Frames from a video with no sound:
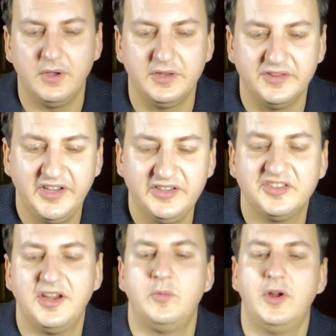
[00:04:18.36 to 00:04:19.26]
On this
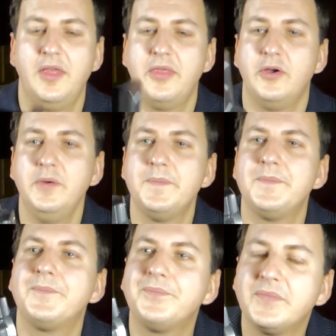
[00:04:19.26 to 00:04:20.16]
camera, though,
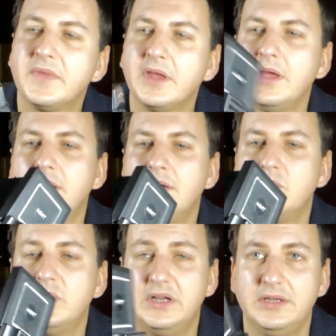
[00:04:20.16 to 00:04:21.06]

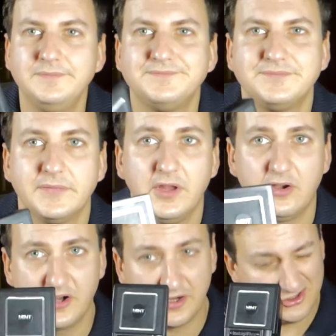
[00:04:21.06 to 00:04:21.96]
well,
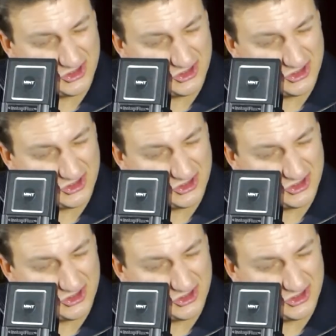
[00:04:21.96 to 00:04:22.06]
you're gonna